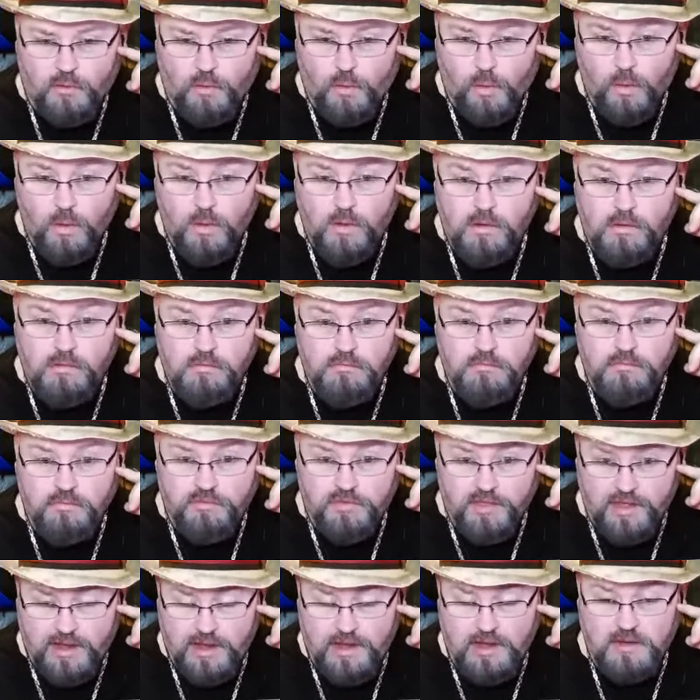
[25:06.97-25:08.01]
or
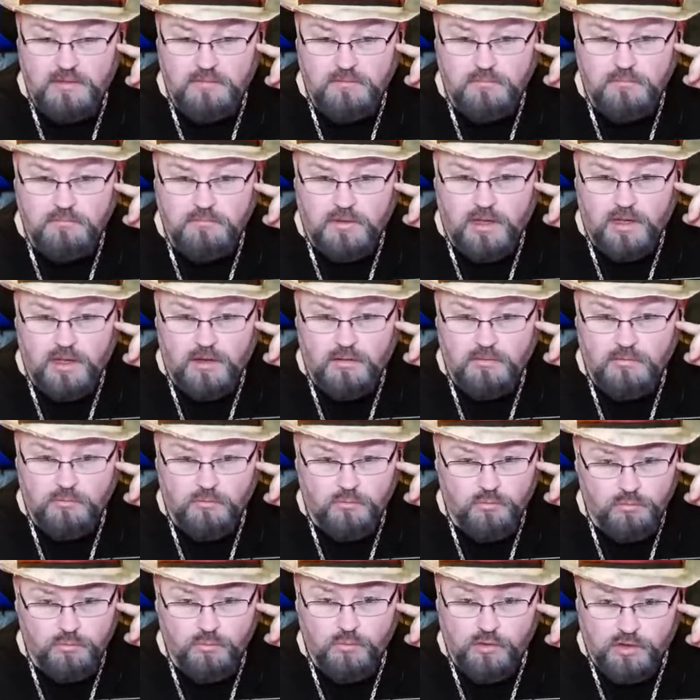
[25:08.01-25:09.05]
they
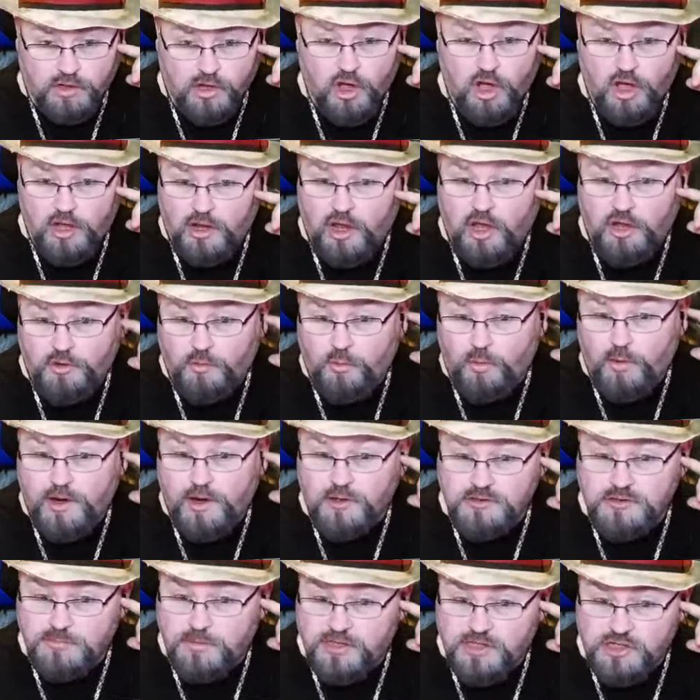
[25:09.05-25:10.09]
were caught
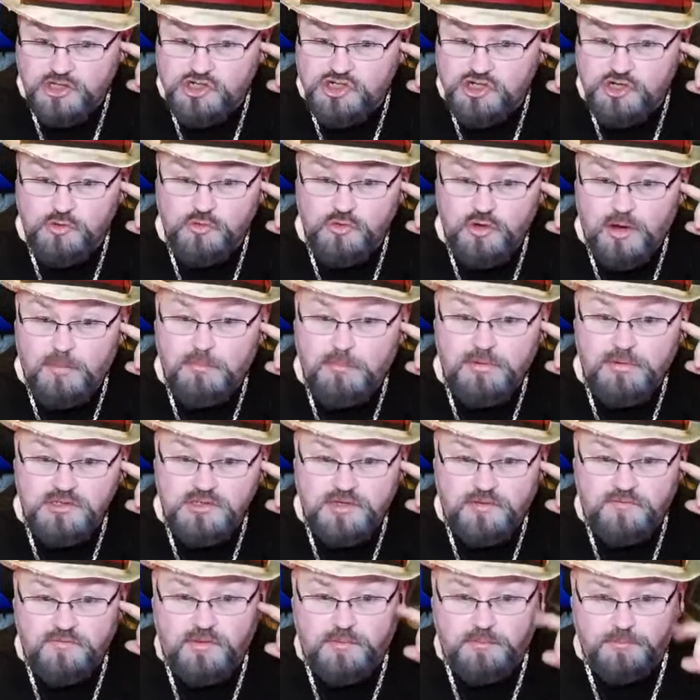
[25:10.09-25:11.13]
unawares by the sheer numbers
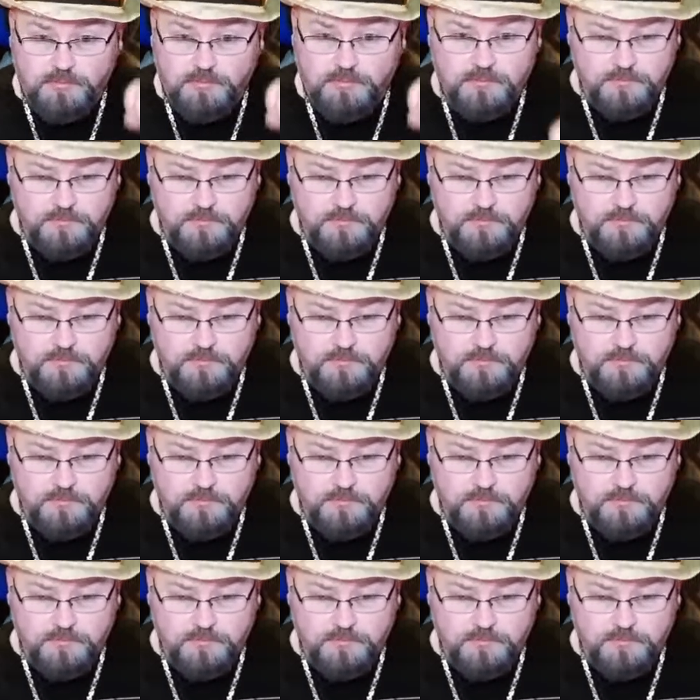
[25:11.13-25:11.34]
of them.